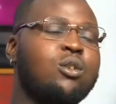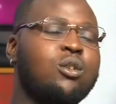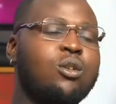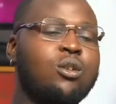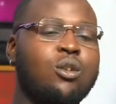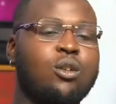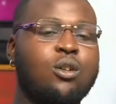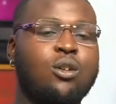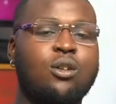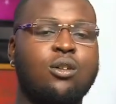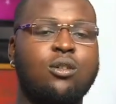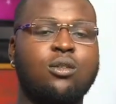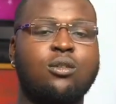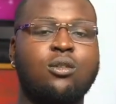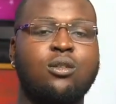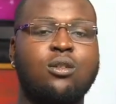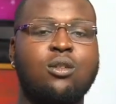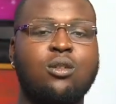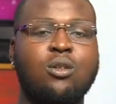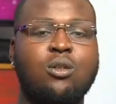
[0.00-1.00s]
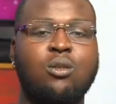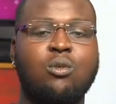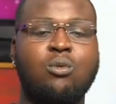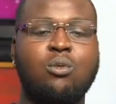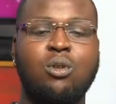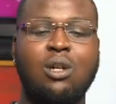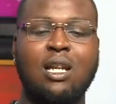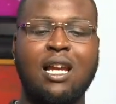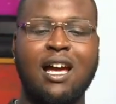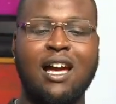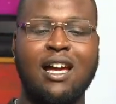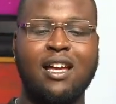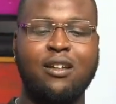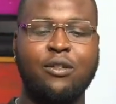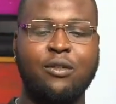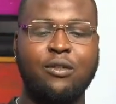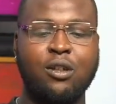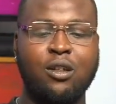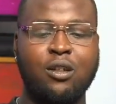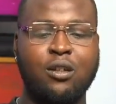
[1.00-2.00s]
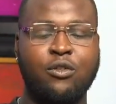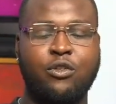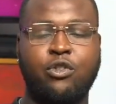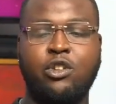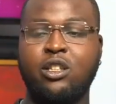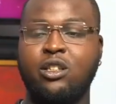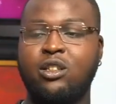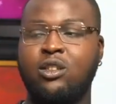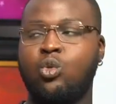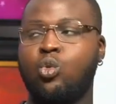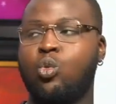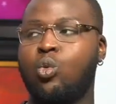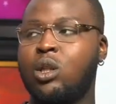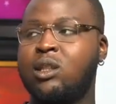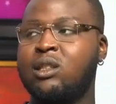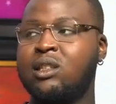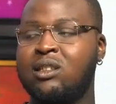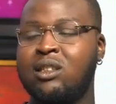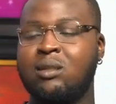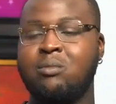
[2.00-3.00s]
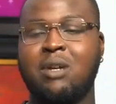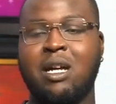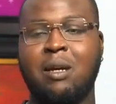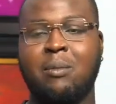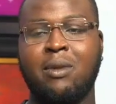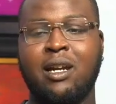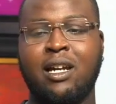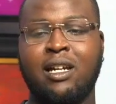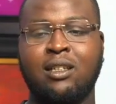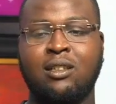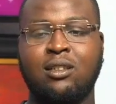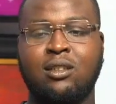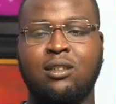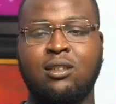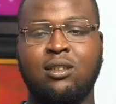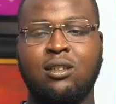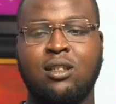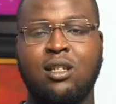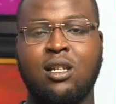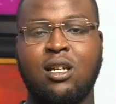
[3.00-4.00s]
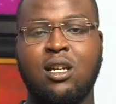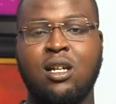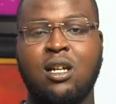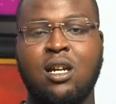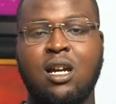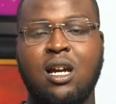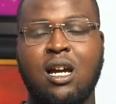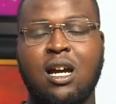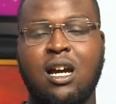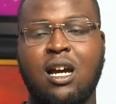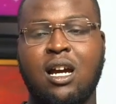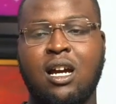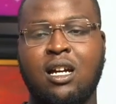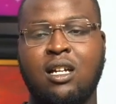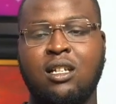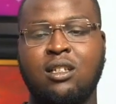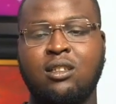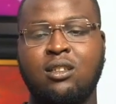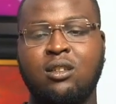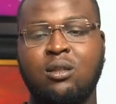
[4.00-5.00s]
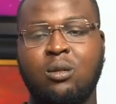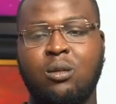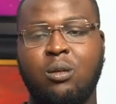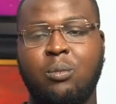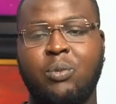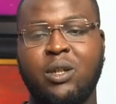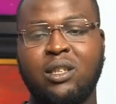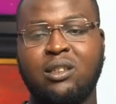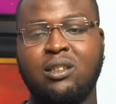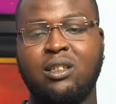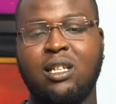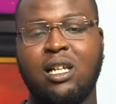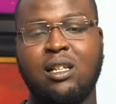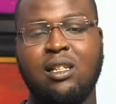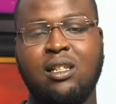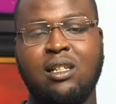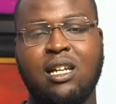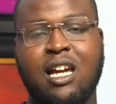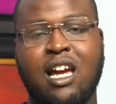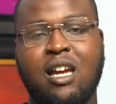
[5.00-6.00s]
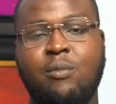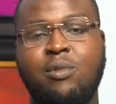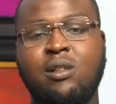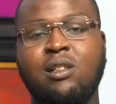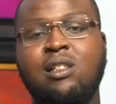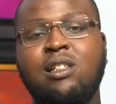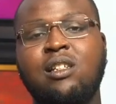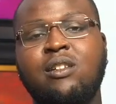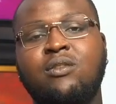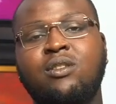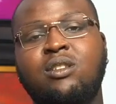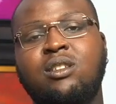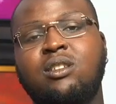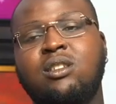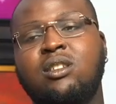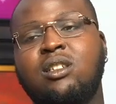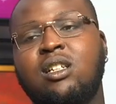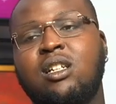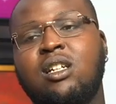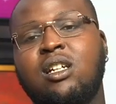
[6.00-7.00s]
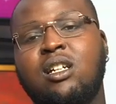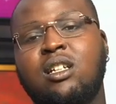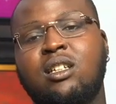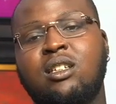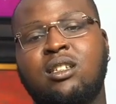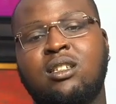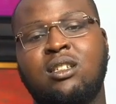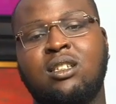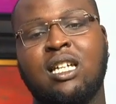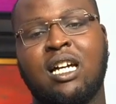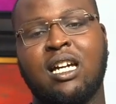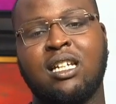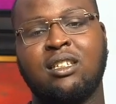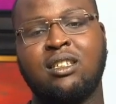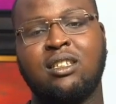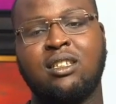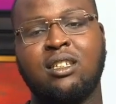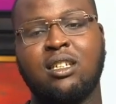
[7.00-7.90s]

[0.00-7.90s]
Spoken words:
Or will I face what is in my mind? And personally, I believed that